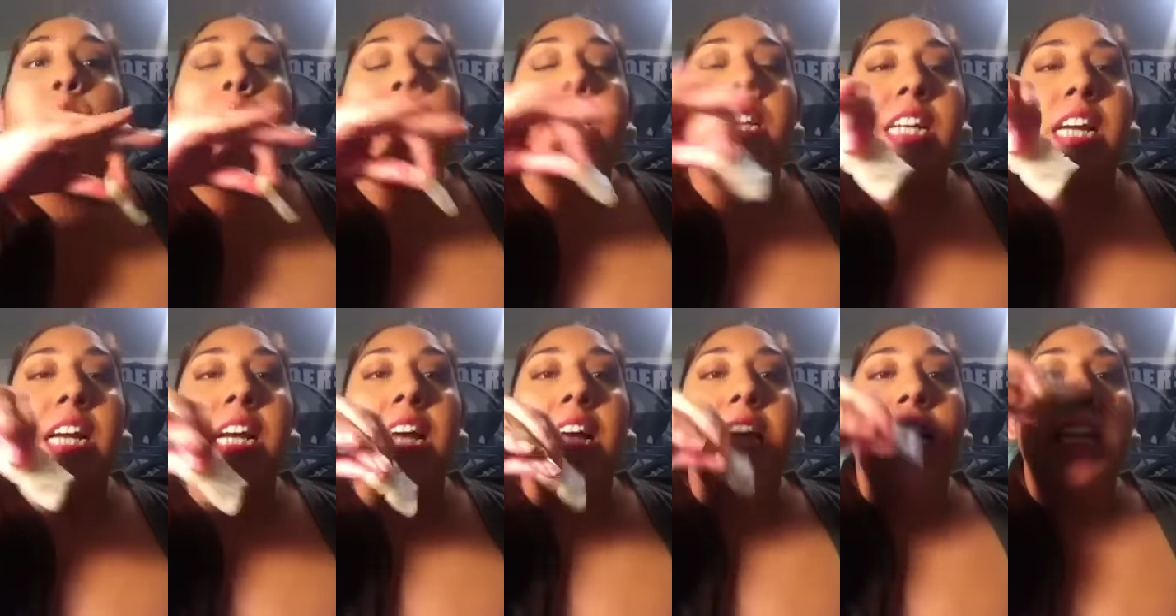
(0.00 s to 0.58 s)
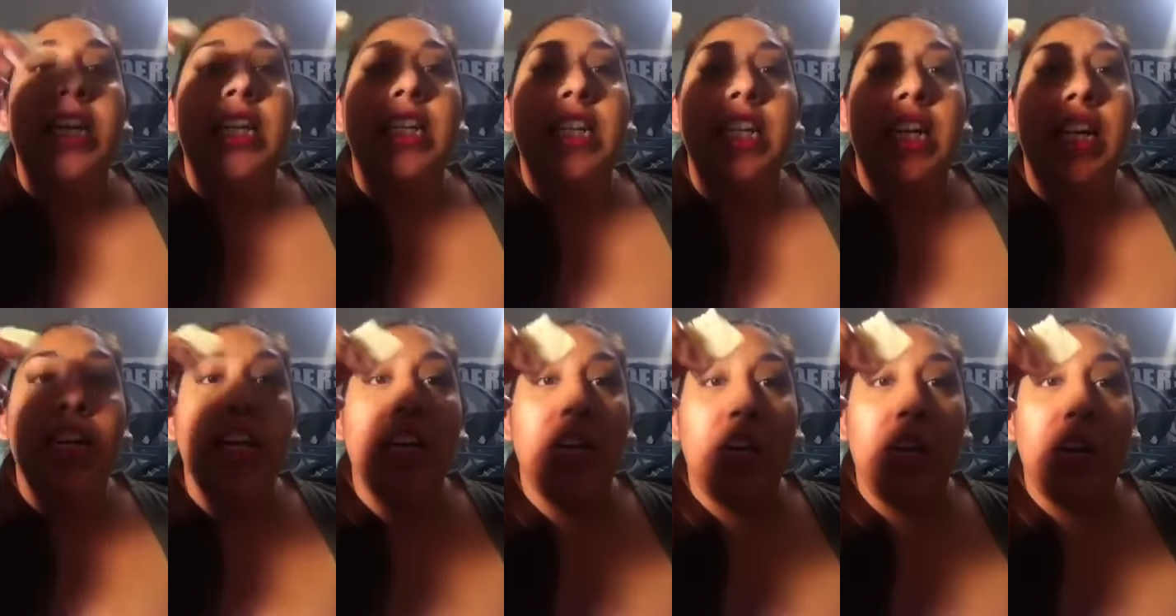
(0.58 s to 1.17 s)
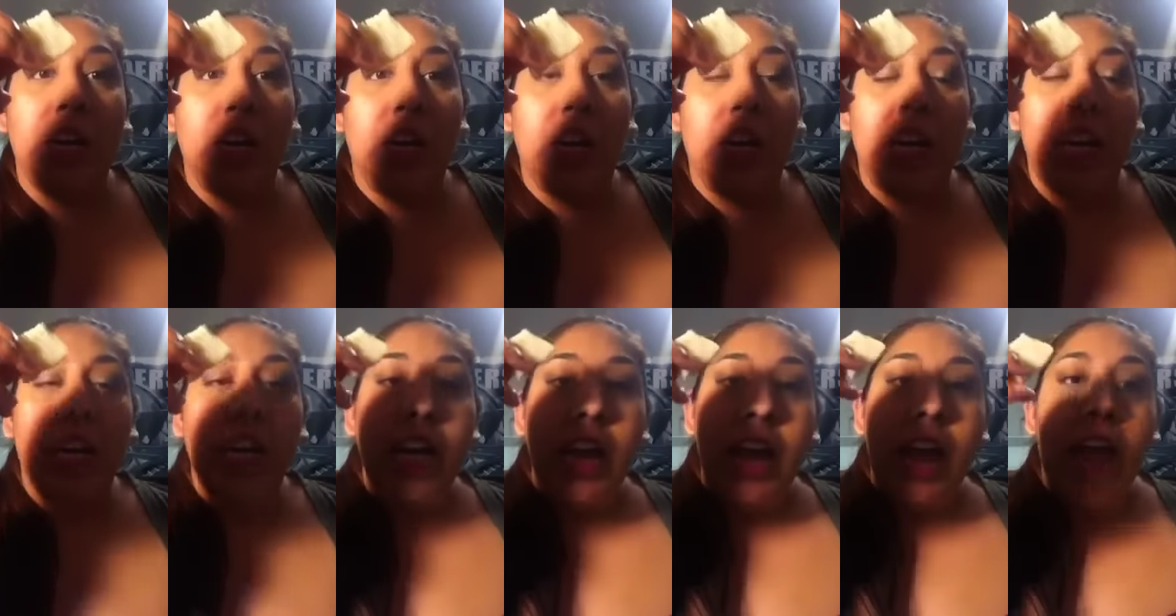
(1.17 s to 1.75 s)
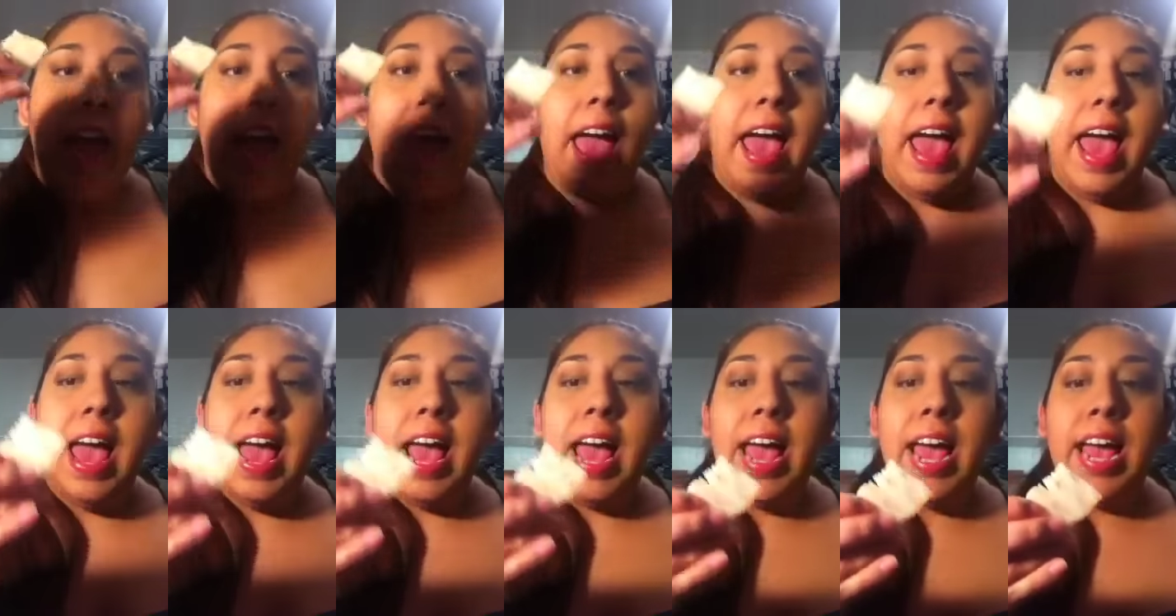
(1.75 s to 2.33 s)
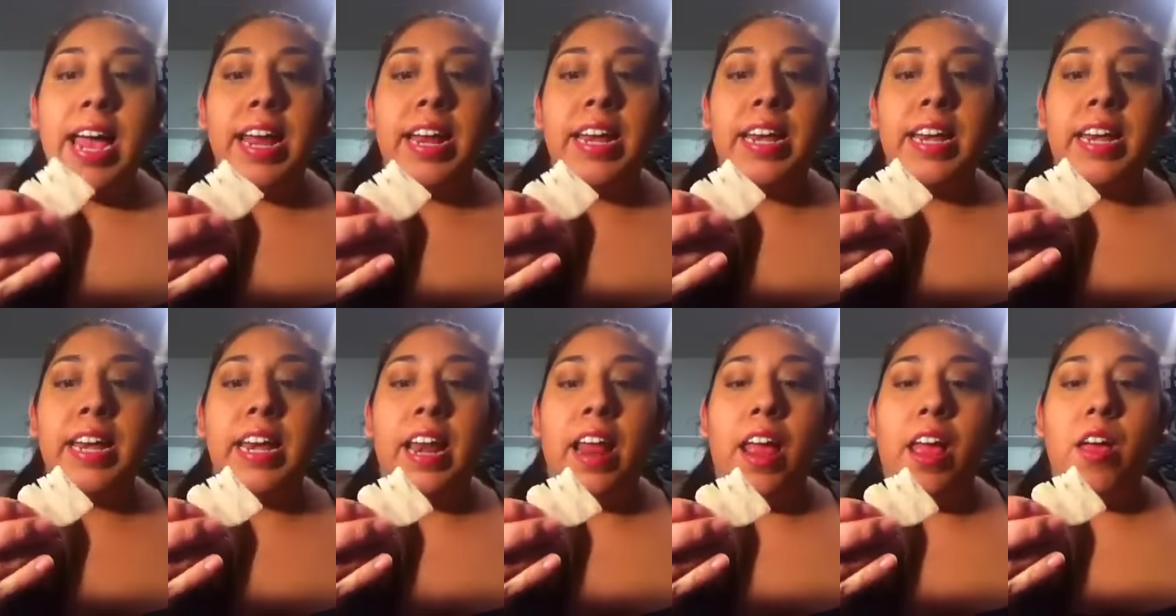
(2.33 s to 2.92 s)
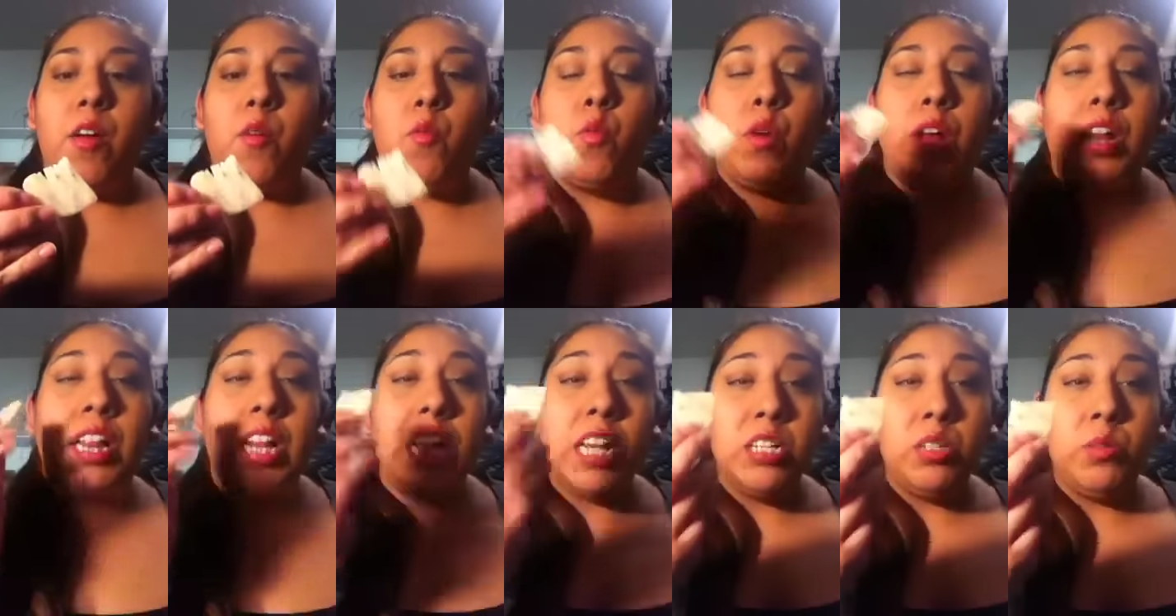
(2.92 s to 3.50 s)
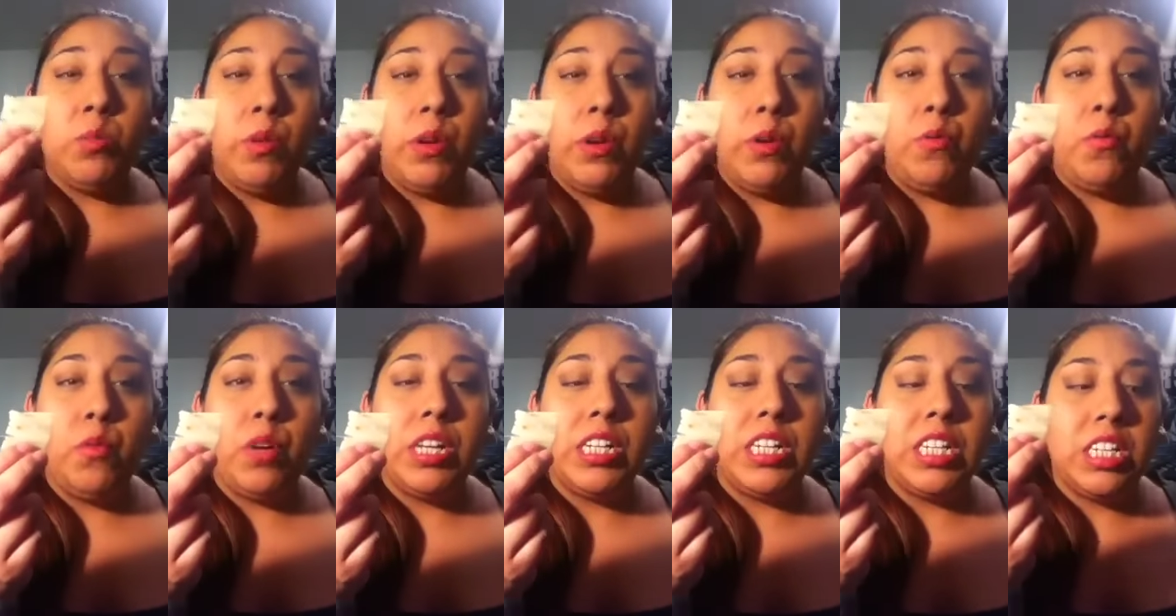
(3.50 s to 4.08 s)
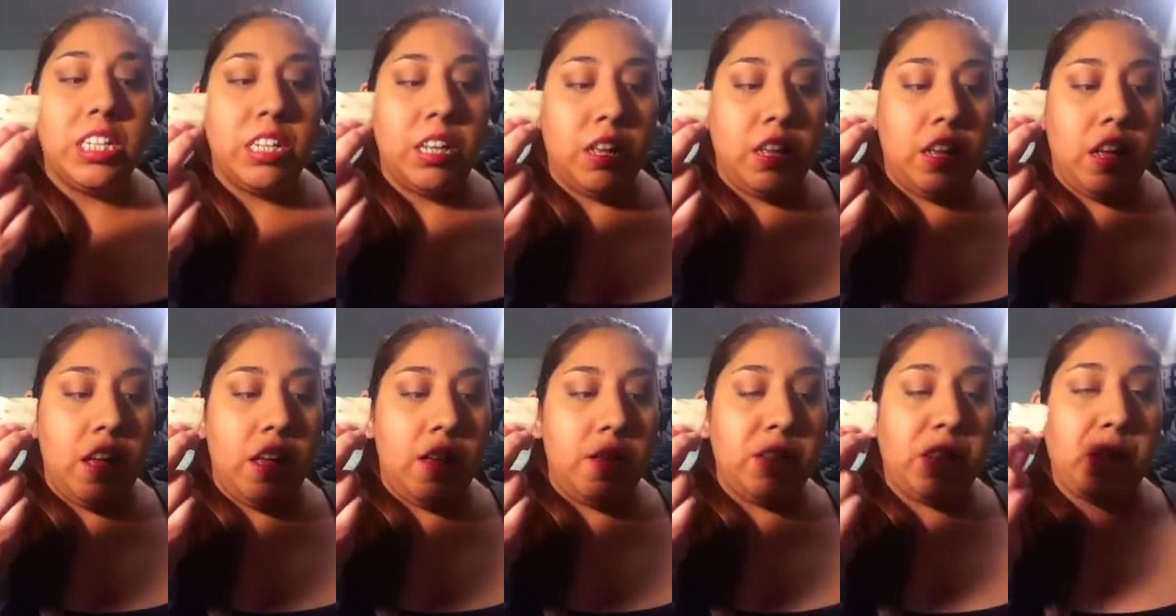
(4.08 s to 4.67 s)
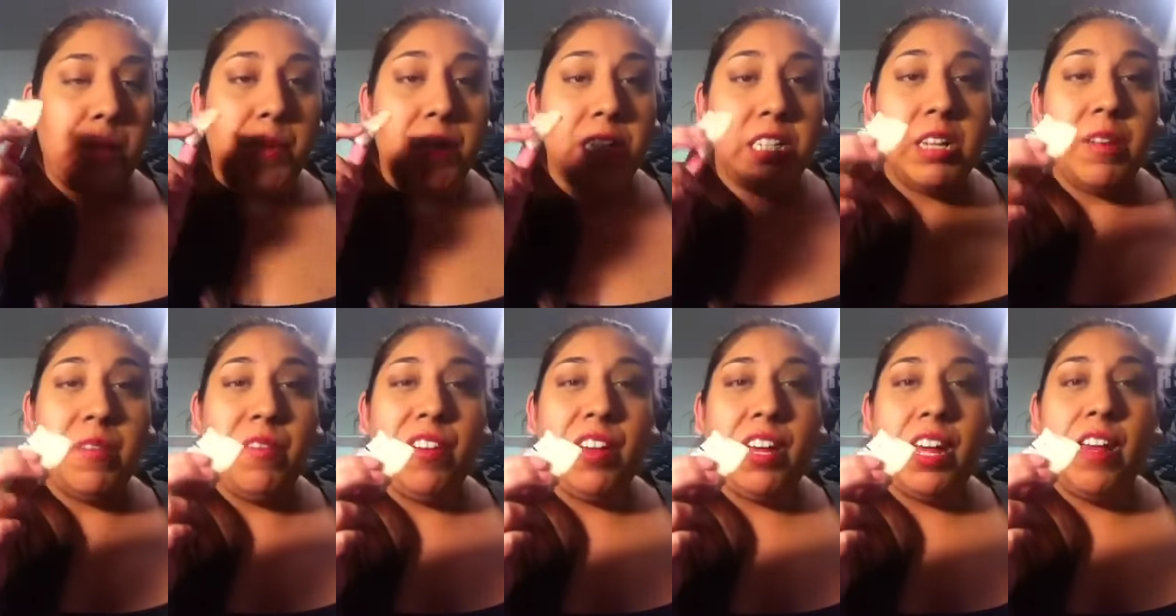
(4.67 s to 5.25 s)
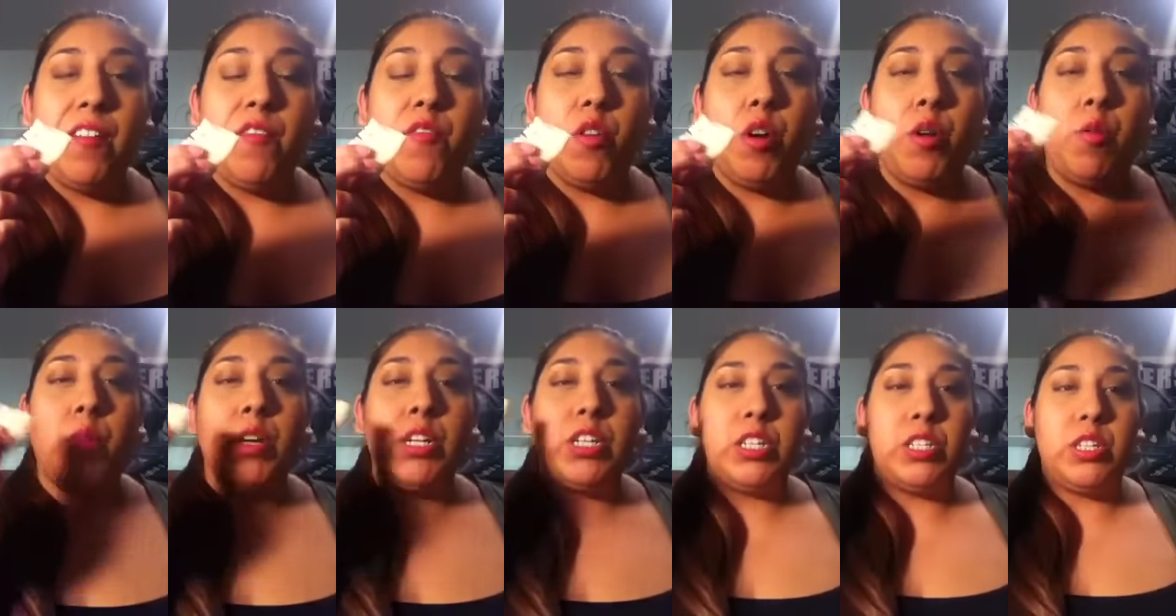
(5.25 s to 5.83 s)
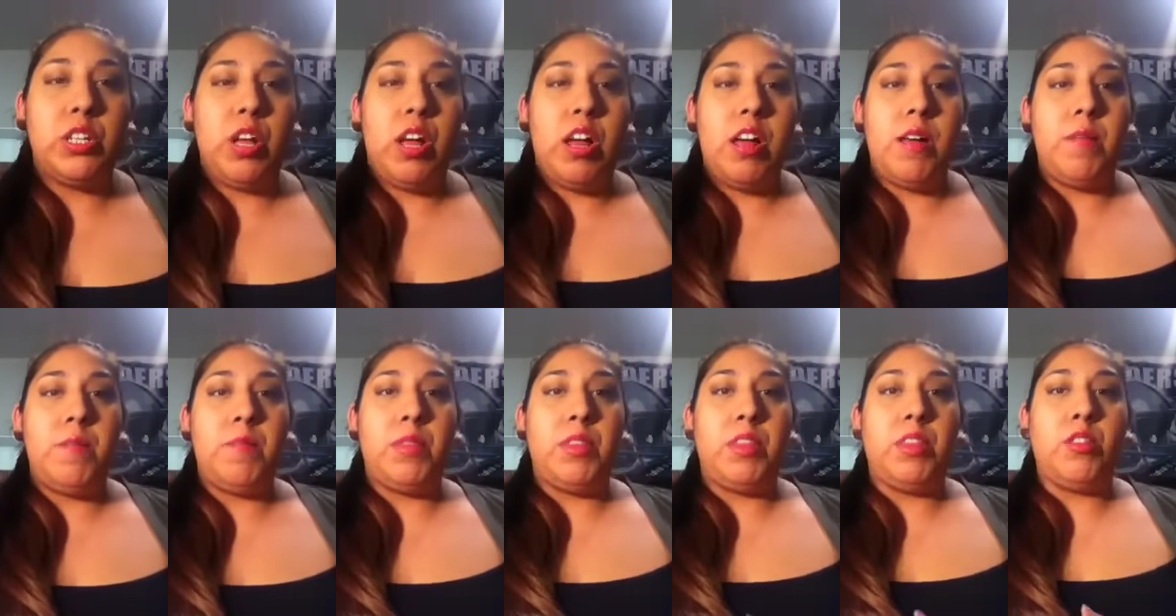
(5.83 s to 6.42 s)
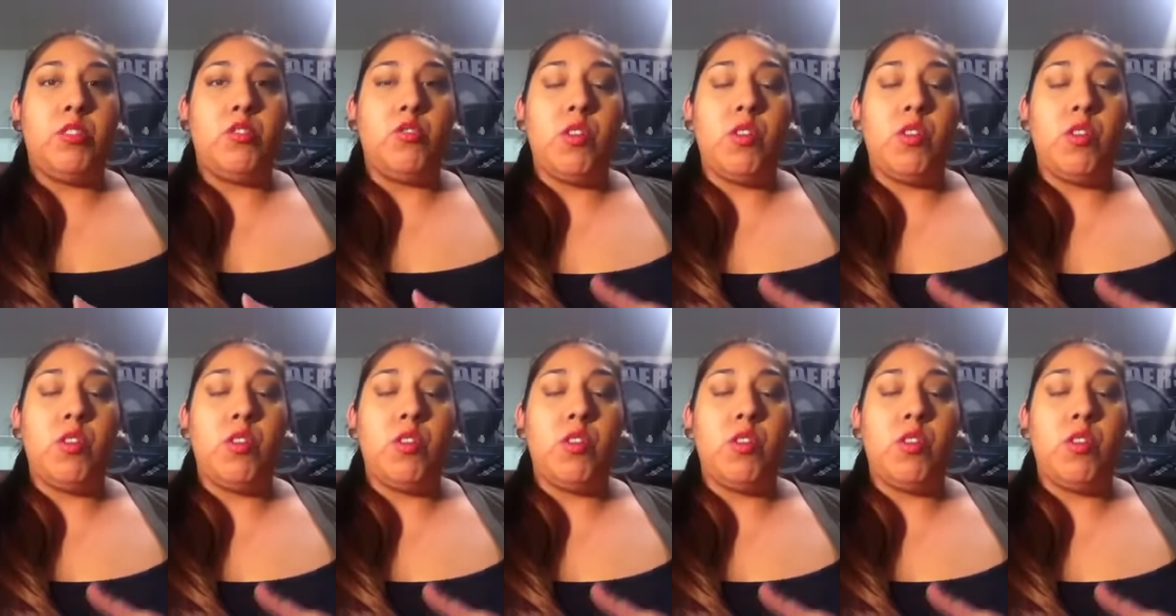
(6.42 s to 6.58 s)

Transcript: ridiculously good and what this one was um, specifically for was um,